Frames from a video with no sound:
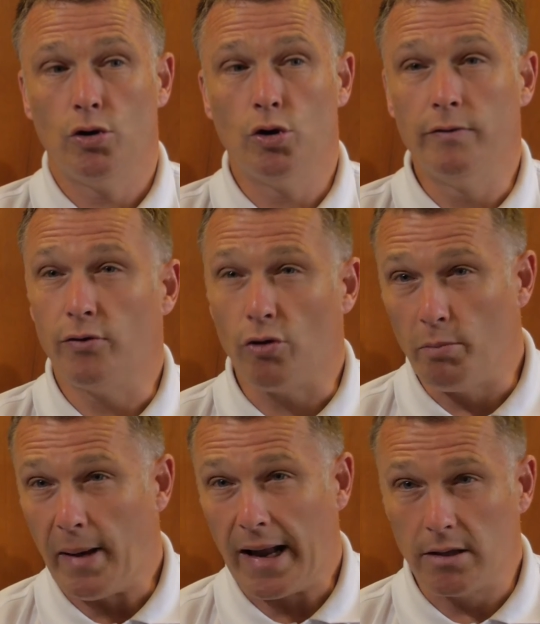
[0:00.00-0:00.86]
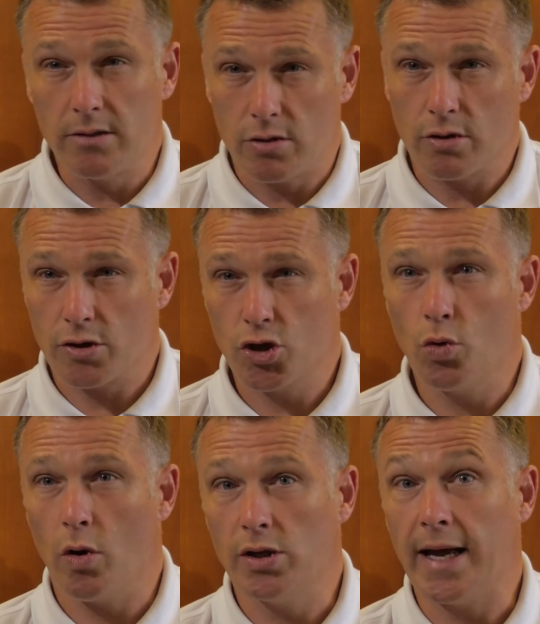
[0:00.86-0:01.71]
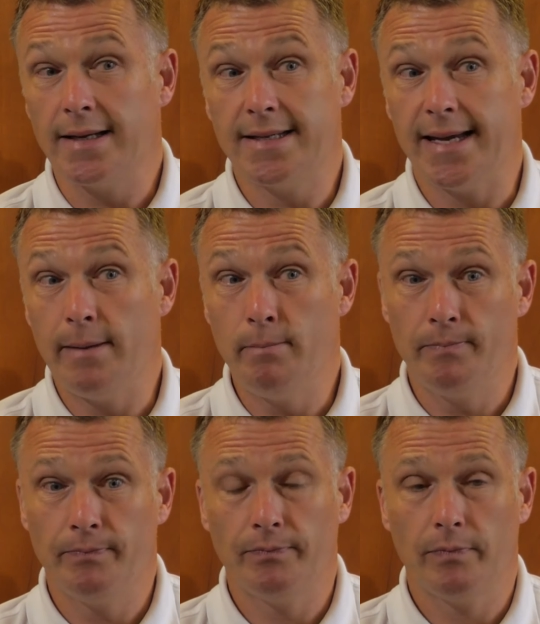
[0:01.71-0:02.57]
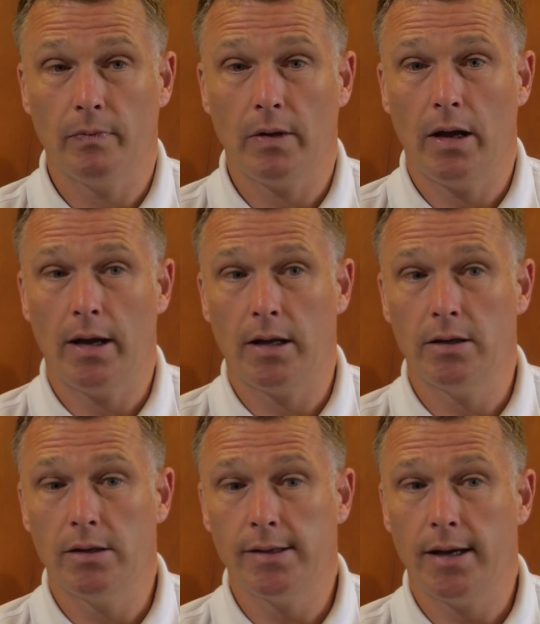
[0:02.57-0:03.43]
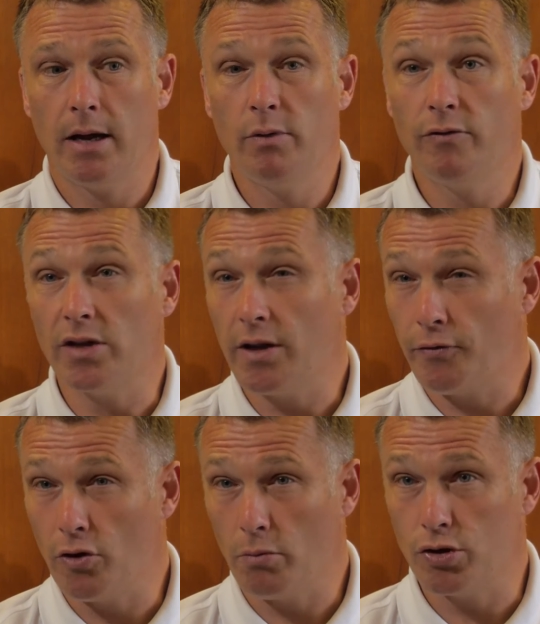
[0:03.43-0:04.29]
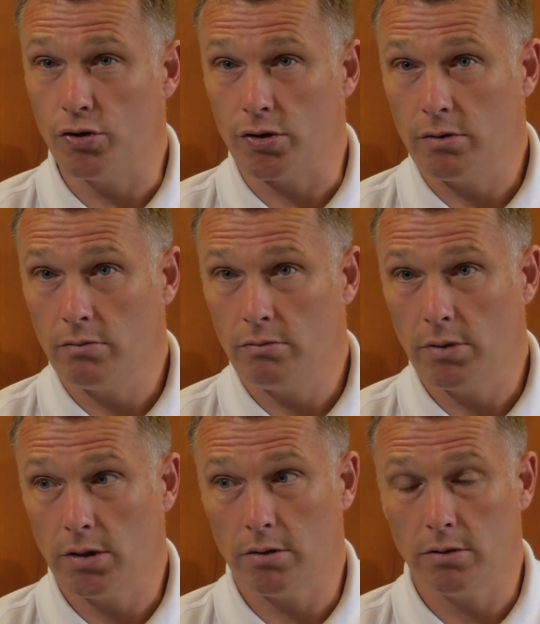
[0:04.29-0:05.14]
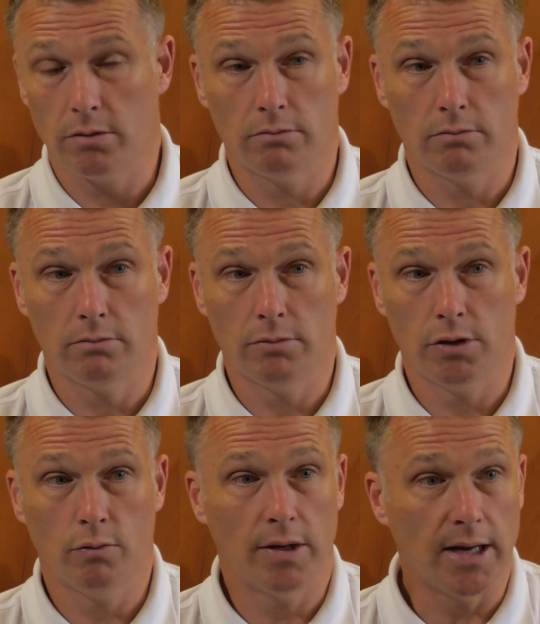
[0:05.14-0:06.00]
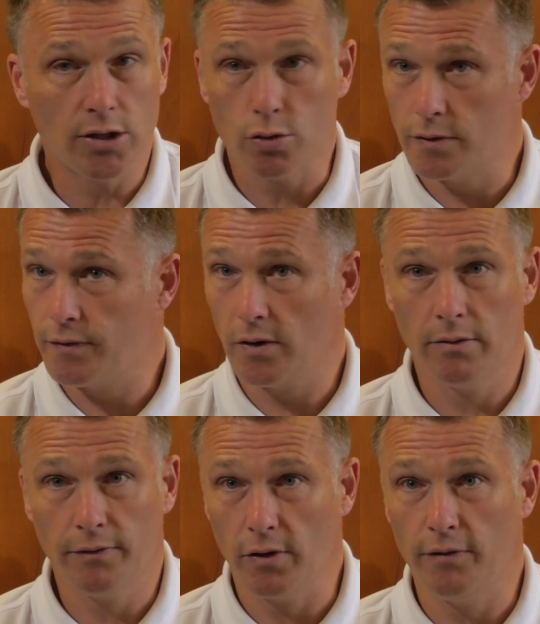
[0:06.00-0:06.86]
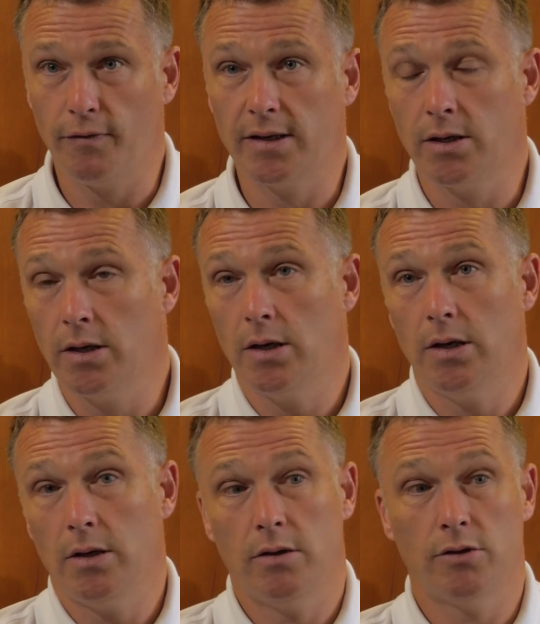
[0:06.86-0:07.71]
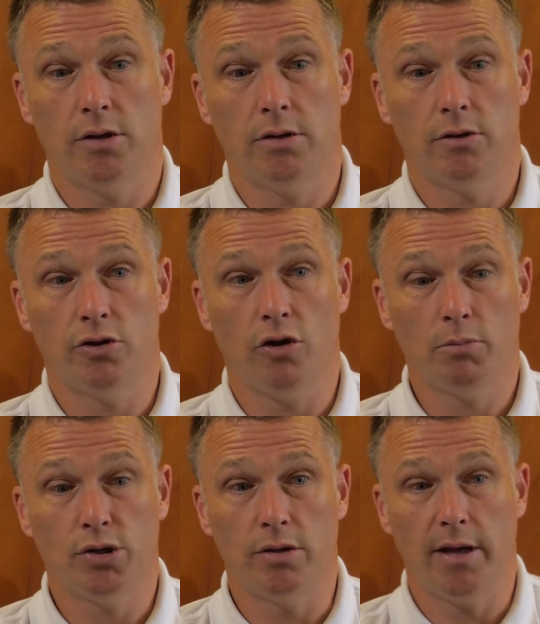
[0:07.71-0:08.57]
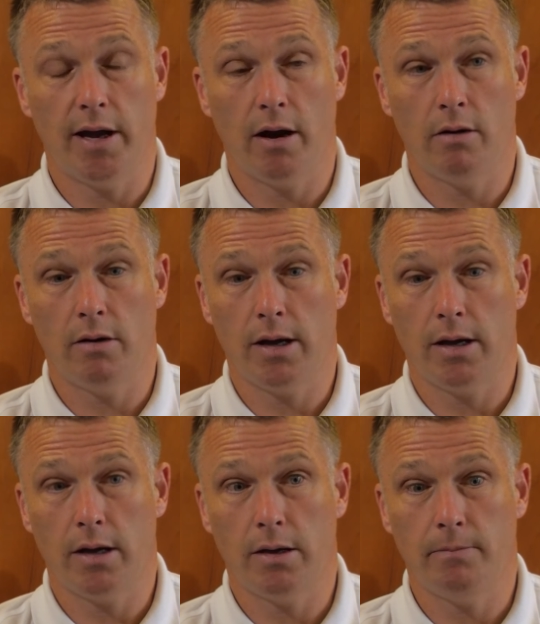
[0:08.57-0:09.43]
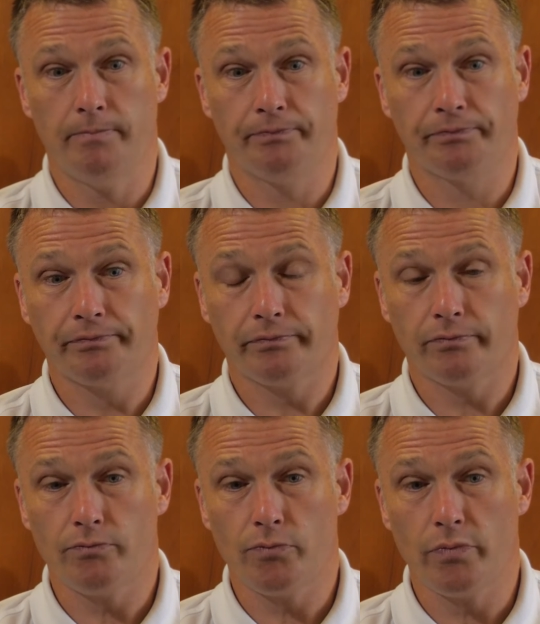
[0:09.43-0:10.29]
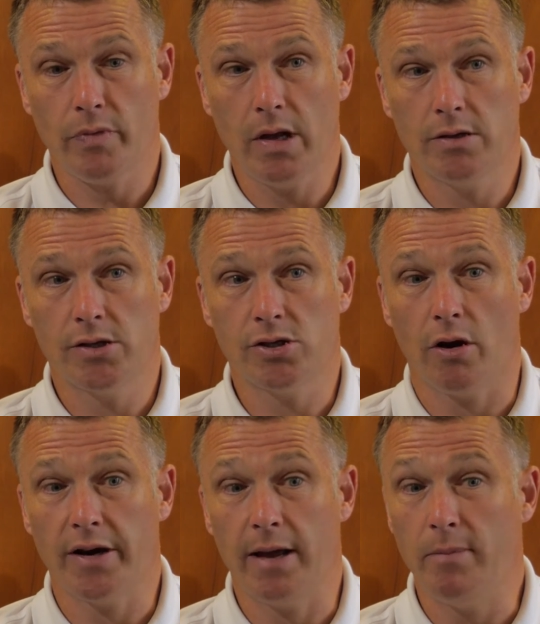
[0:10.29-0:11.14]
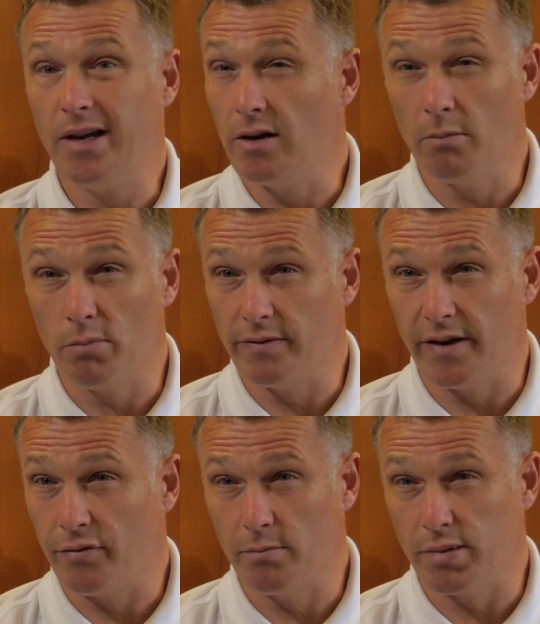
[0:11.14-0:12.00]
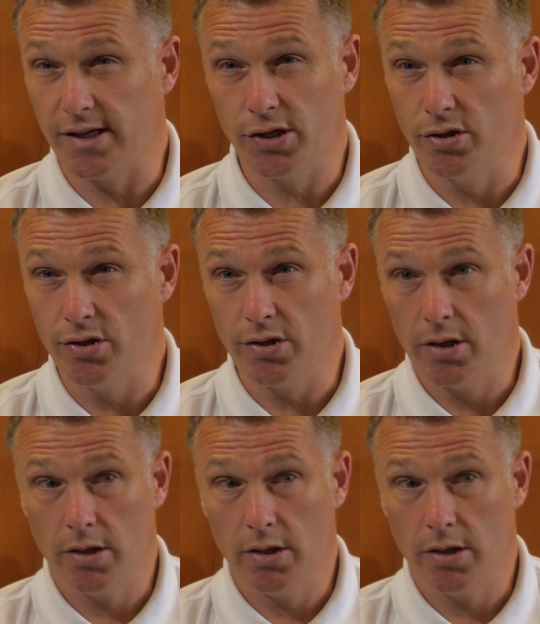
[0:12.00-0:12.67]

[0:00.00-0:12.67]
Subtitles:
overall balance to our squad and team, and we've got different options. When Nacho's fully fit, there's an option there. To start him in a number of different positions.